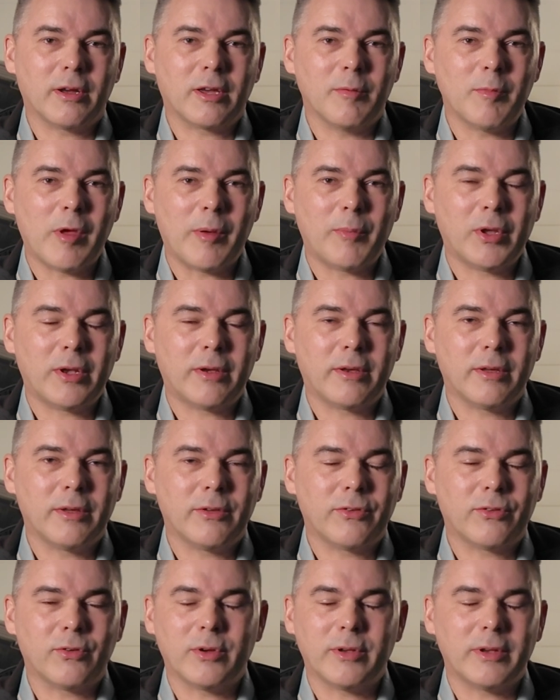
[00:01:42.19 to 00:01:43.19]
of commitment,
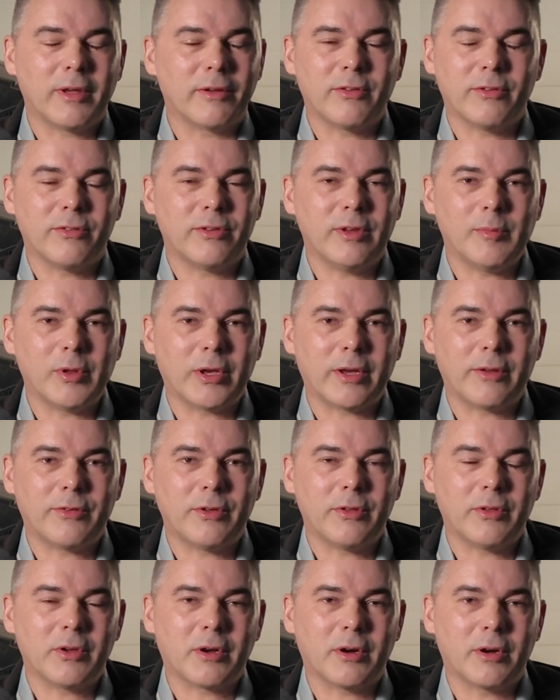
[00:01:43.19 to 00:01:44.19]
so it doesn't seem like
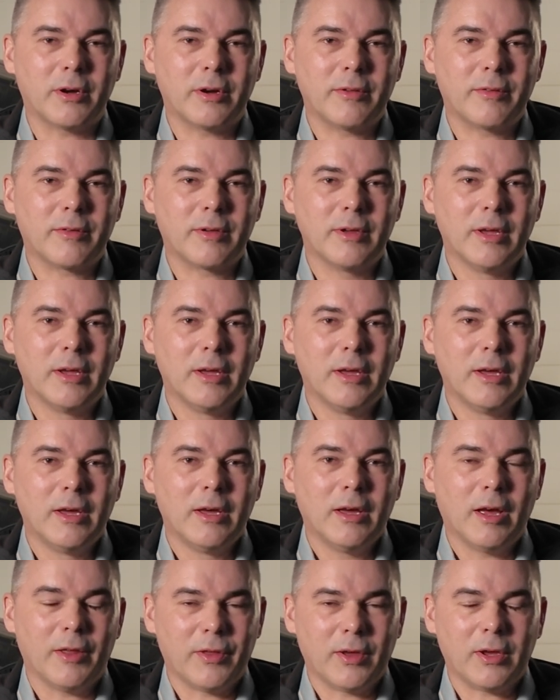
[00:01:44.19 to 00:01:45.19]
it's in the cards.
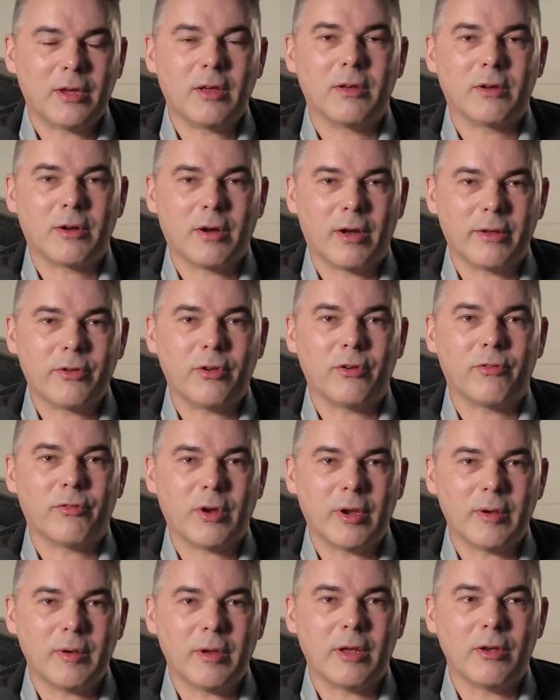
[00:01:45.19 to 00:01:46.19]
I think I'll
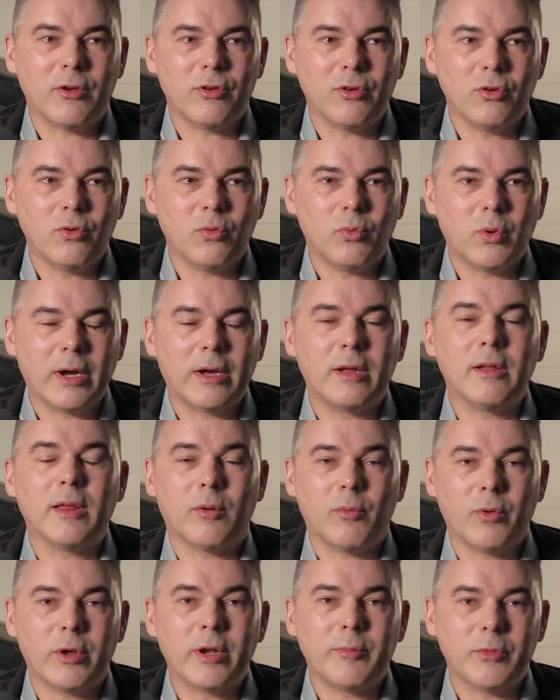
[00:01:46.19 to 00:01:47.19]
concentrate and do well
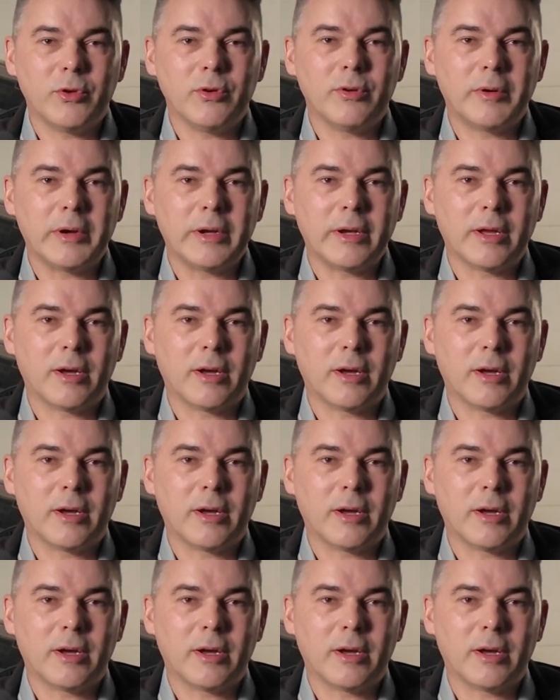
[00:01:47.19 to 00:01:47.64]
at what I'm doing right